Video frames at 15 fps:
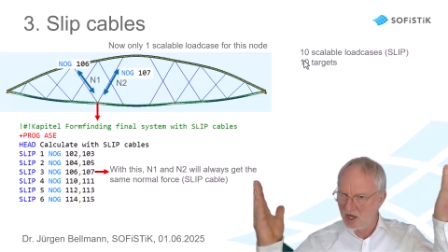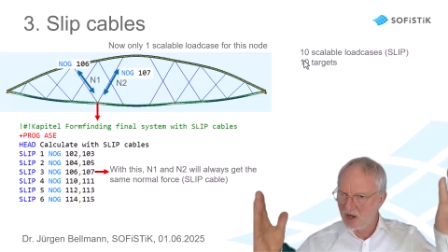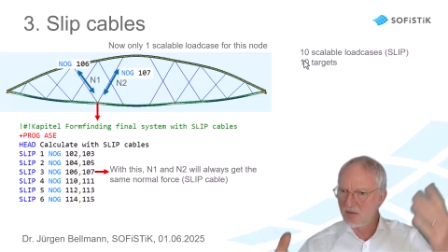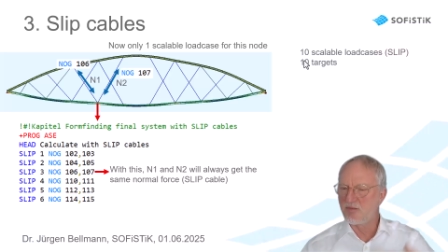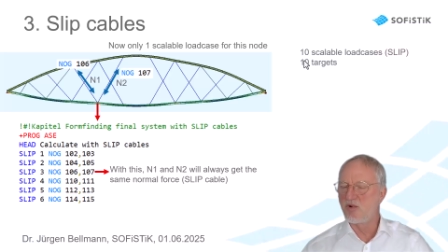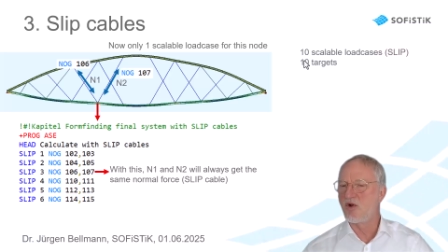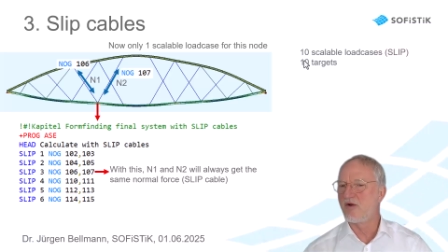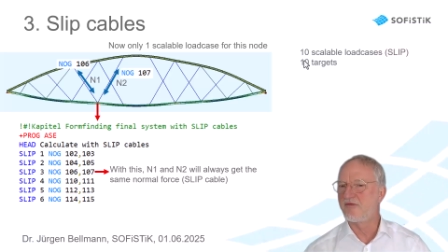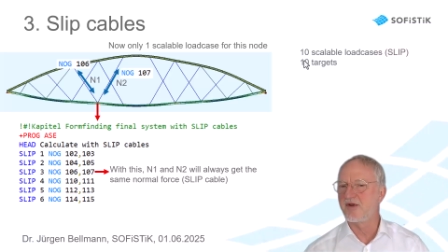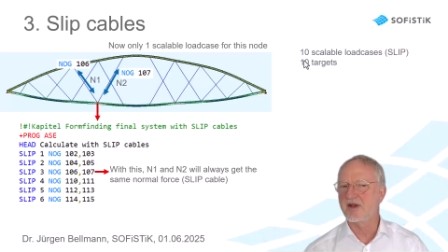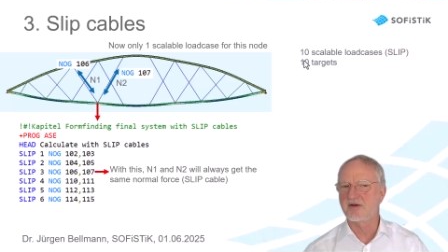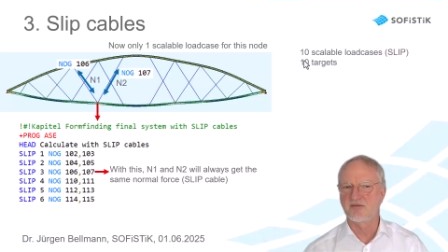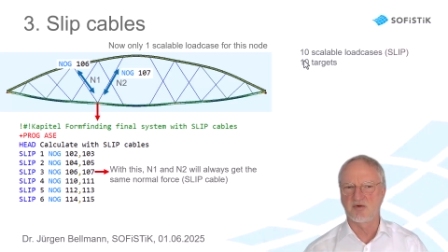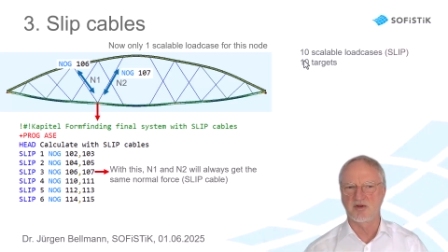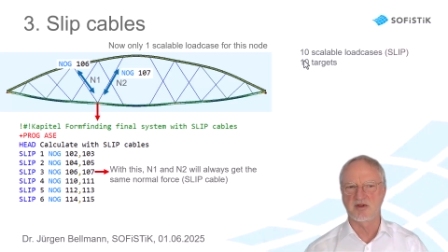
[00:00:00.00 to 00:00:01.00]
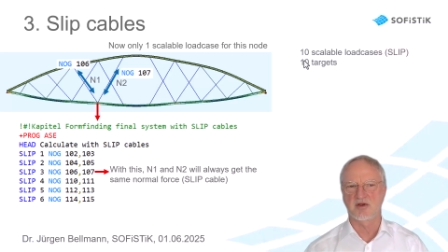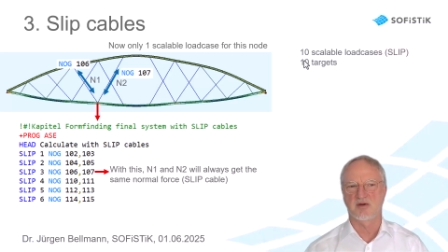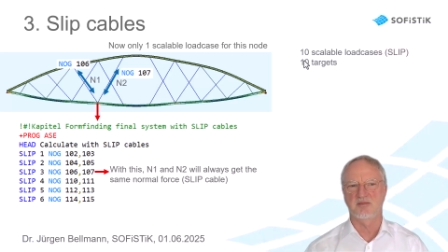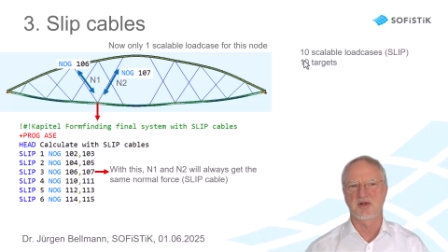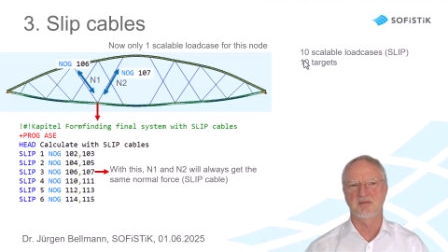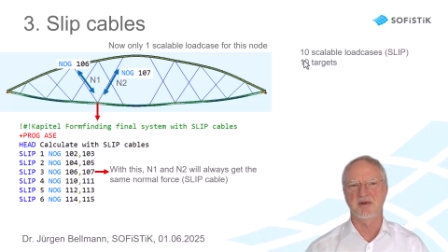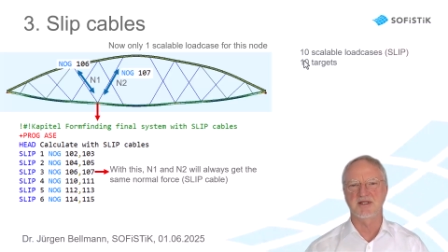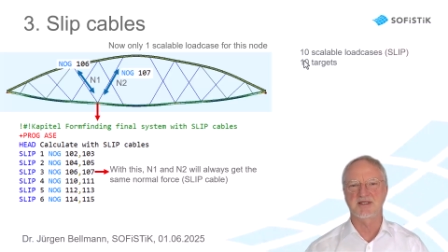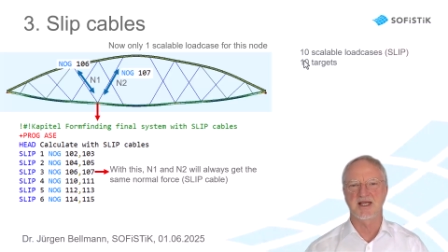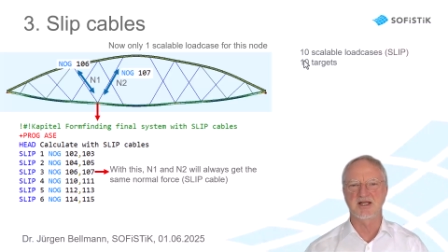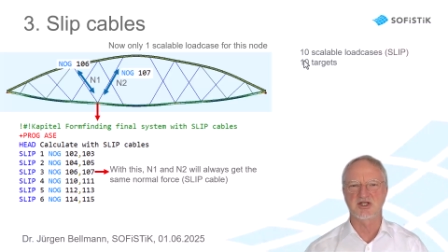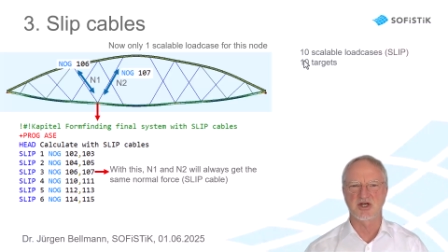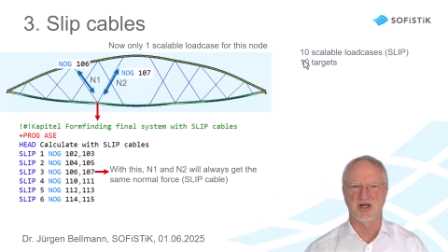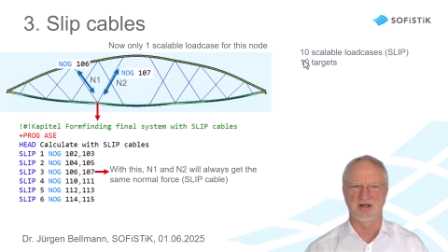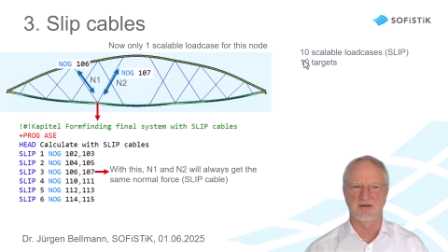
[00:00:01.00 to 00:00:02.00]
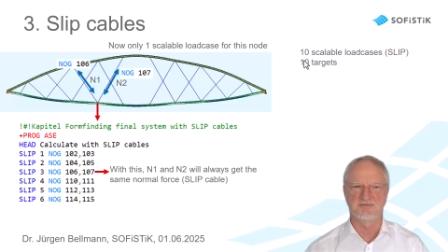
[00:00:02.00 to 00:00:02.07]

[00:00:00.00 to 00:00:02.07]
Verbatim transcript: perfect for the optimization.